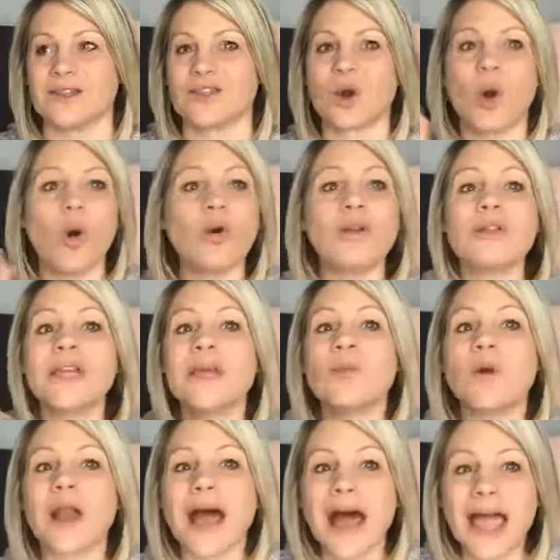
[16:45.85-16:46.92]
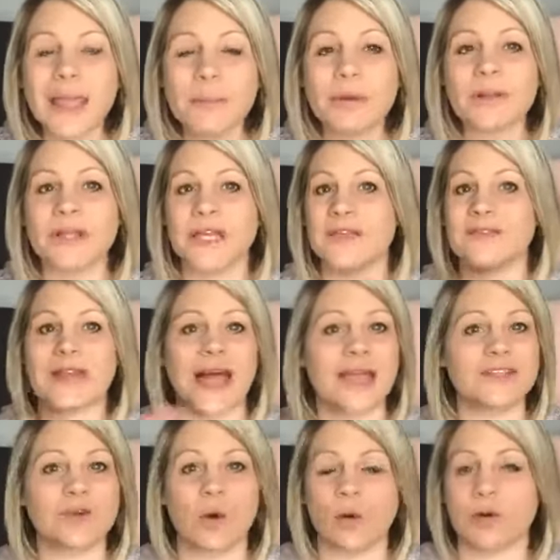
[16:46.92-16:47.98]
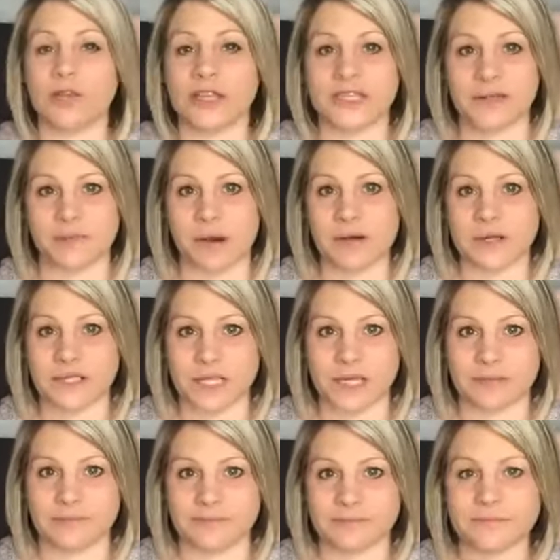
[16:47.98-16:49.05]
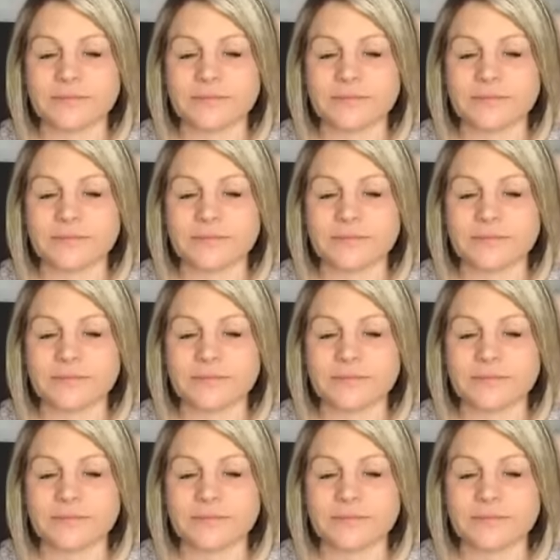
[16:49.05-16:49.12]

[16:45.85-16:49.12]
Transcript: totally what I believed, I totally debunked it.